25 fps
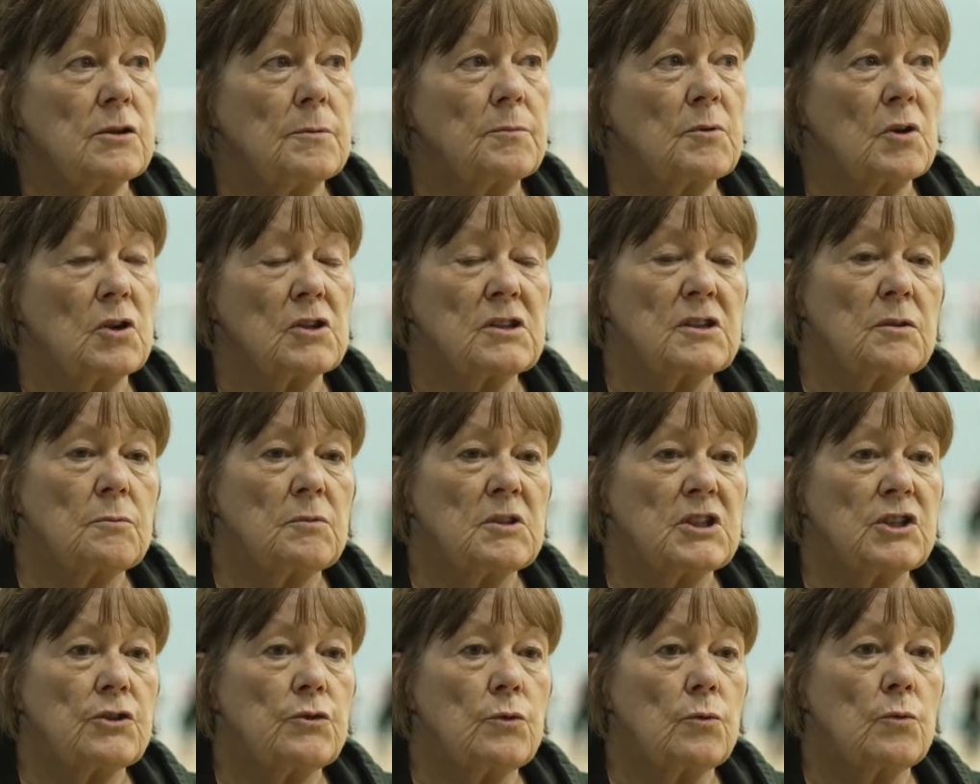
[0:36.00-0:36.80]
up because there
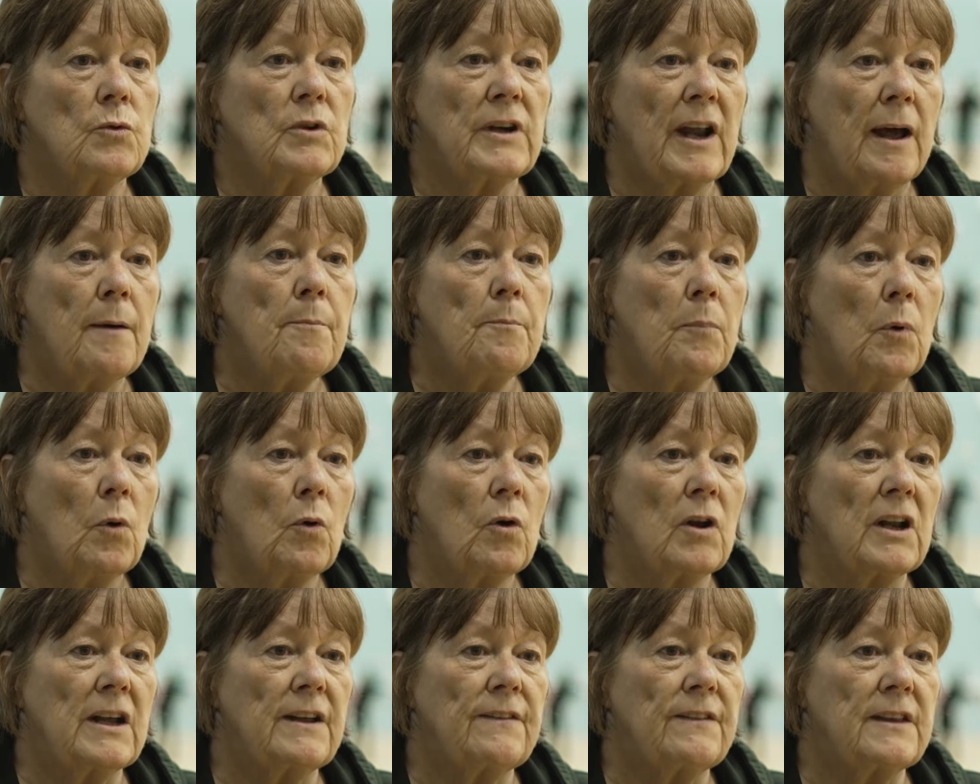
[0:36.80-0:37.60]
was no
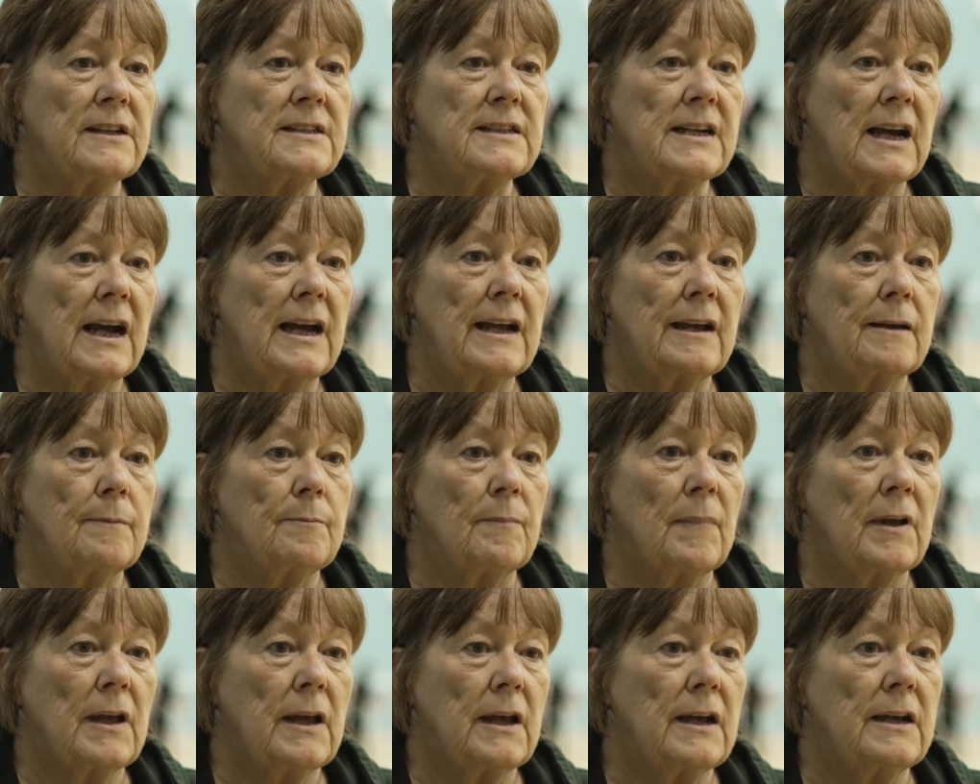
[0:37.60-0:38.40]
netball at the
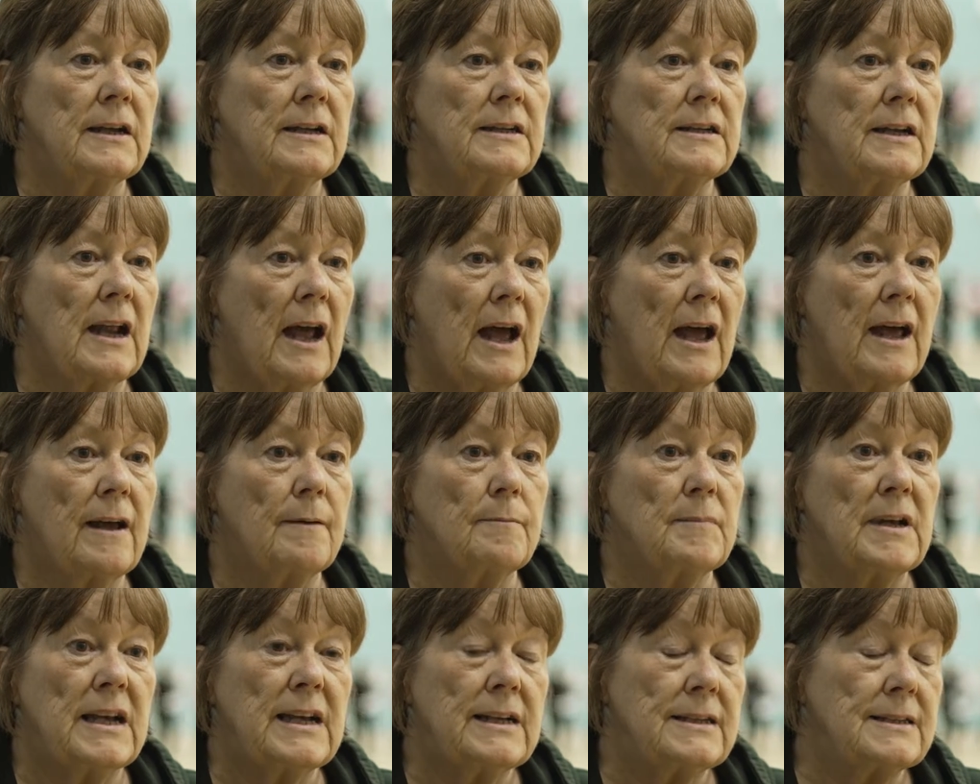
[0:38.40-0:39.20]
time in,
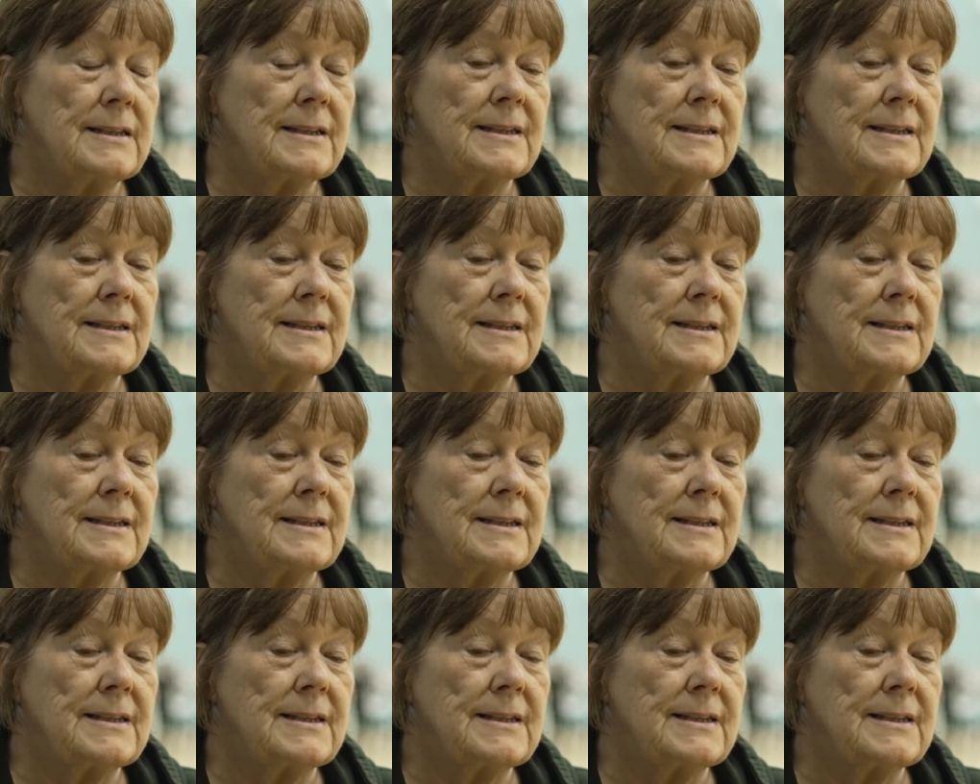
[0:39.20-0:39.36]
um, in